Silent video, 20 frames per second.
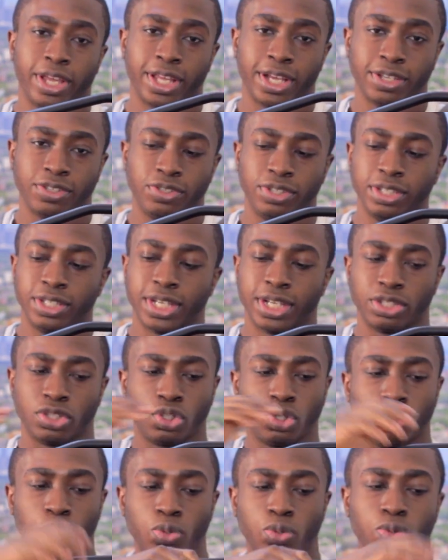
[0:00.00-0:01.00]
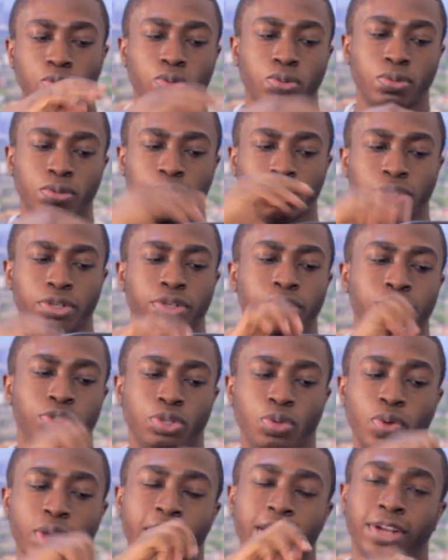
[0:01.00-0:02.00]
I guess. You can get two
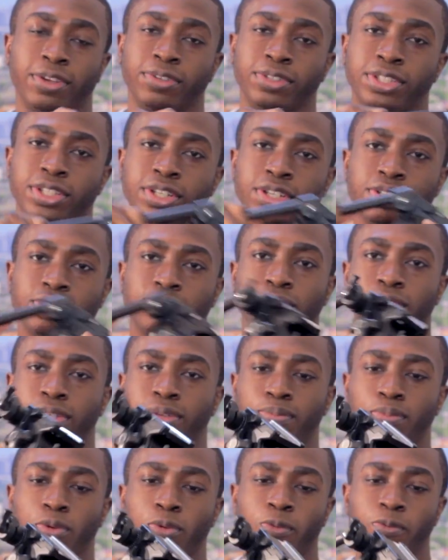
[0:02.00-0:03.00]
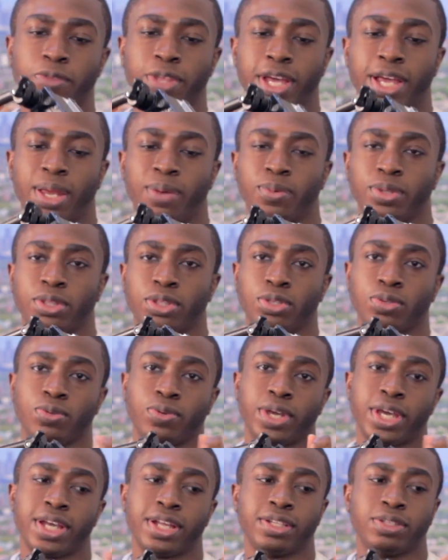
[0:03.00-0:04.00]
handles here, so you can move the head with two
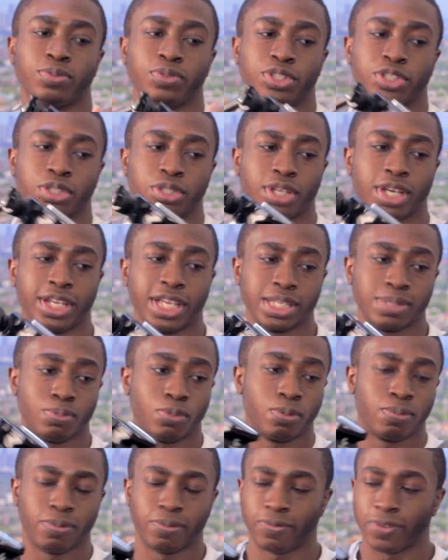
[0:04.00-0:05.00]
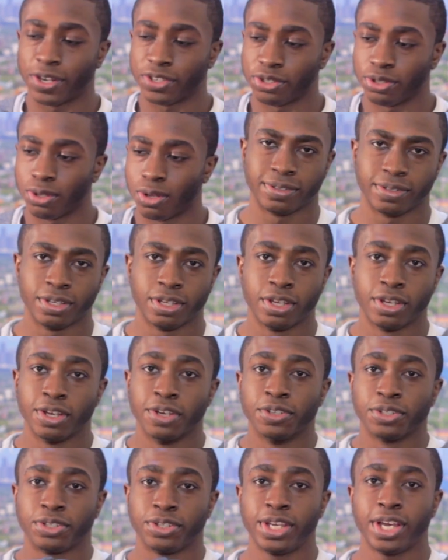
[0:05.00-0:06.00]
hands, which is, I guess, more professional.
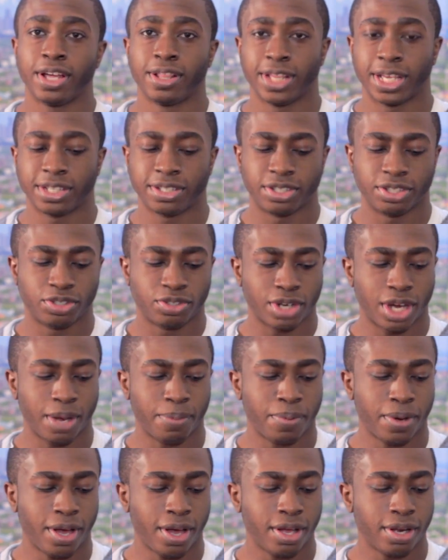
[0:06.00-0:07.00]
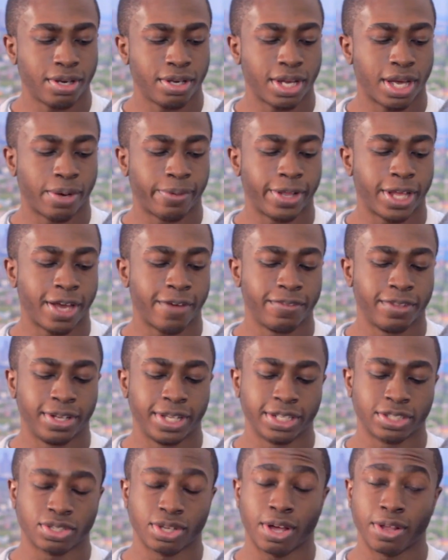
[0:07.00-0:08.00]
So yeah, that's this tripod, and I will have the
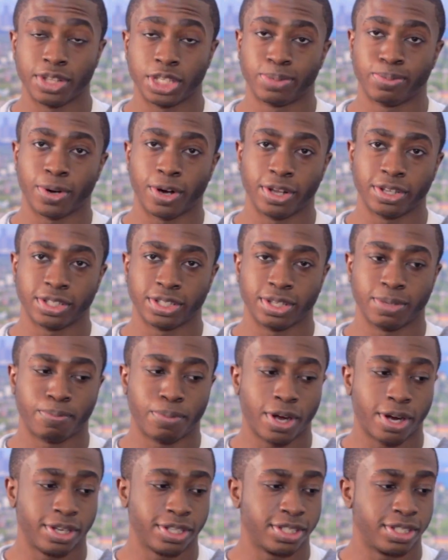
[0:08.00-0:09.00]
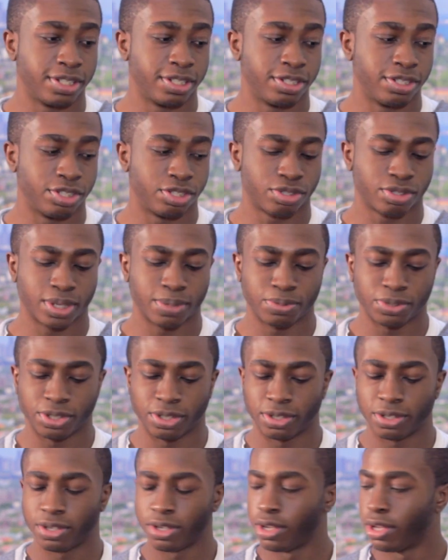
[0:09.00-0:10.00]
links to all these products in the
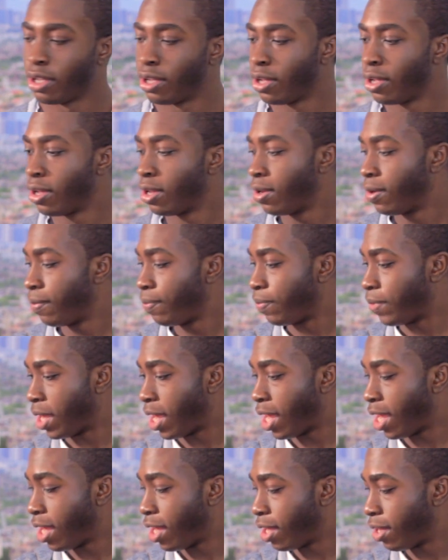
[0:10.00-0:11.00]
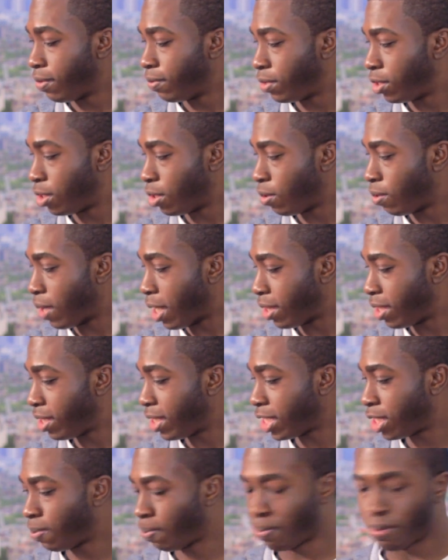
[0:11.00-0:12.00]
description. And so I think
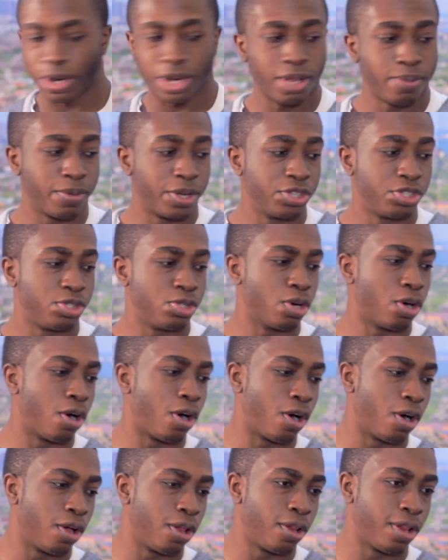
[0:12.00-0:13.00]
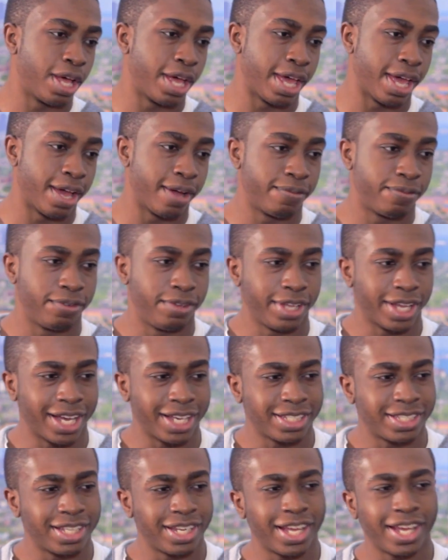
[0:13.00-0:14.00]
that's pretty much all I have for you
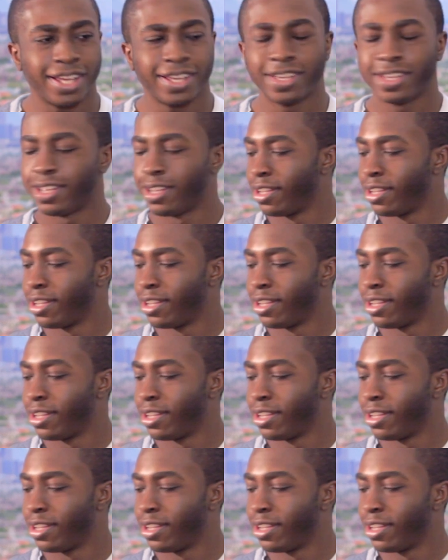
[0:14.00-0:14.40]
guys today.